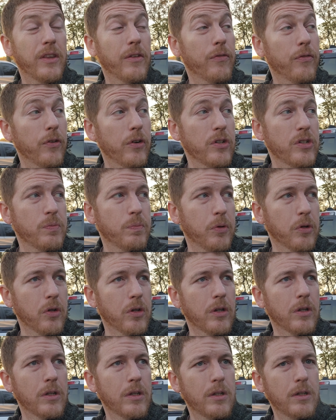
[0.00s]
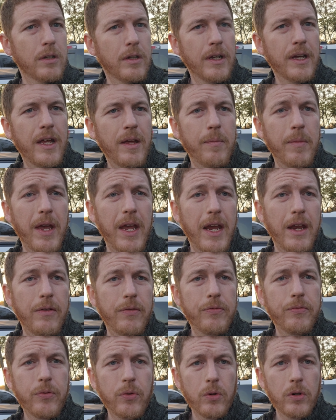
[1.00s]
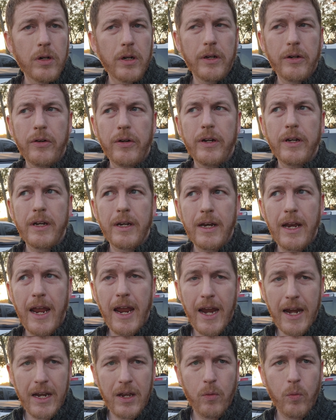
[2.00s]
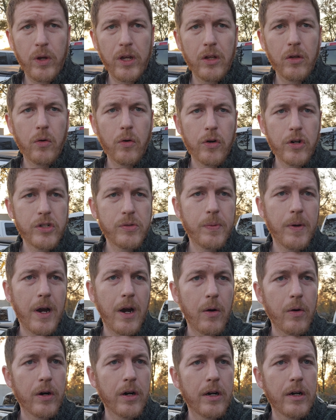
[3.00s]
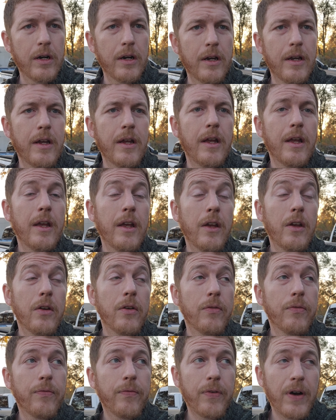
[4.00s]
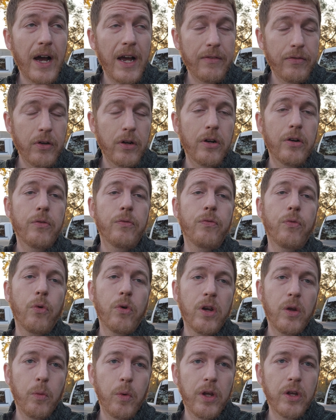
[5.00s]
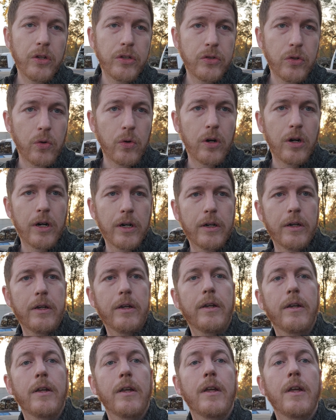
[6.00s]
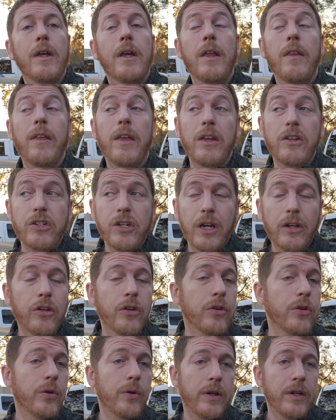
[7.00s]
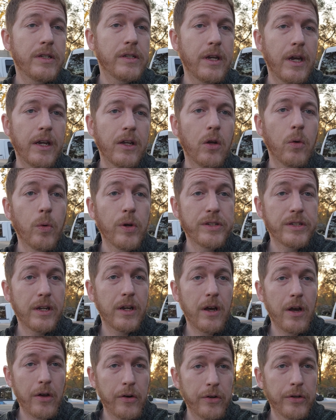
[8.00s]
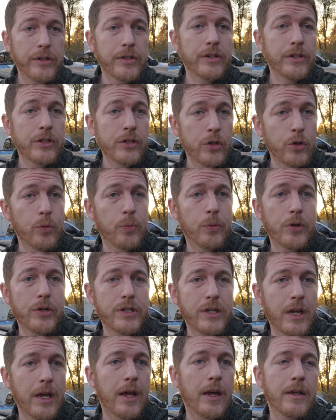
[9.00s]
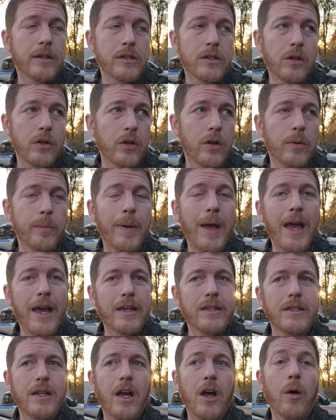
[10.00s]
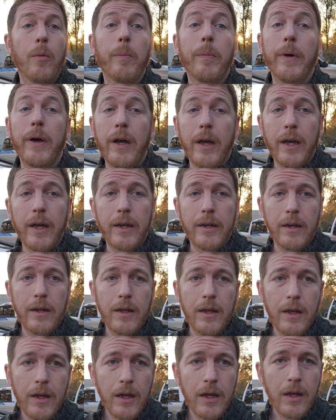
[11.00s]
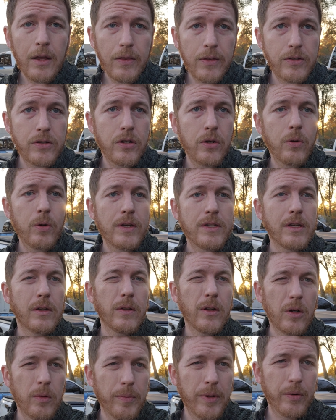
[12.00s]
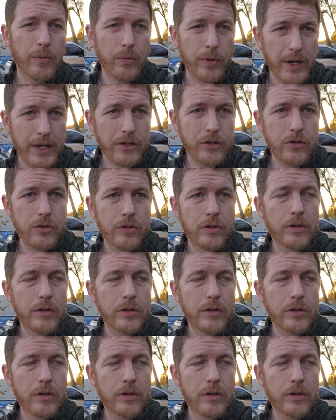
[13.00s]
the first pull, it made 480 wheel horsepower, 540 wheel torque. The injector duty cycle was 102%, so they're maxed out, but the tune is a little bit rich.